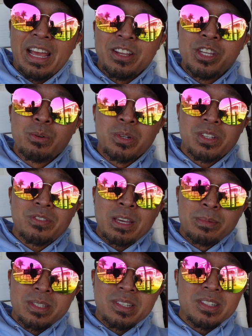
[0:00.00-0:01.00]
and she was
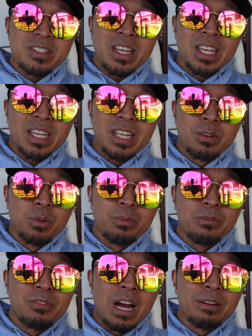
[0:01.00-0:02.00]
famously staying in
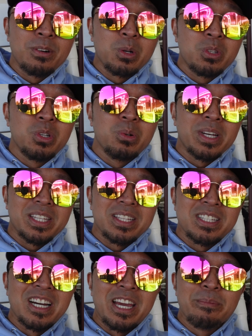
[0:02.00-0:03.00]
room 502 at the
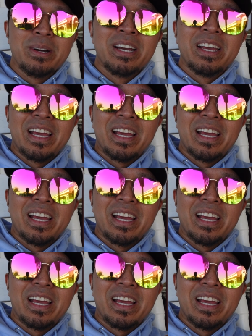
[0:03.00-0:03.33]
time,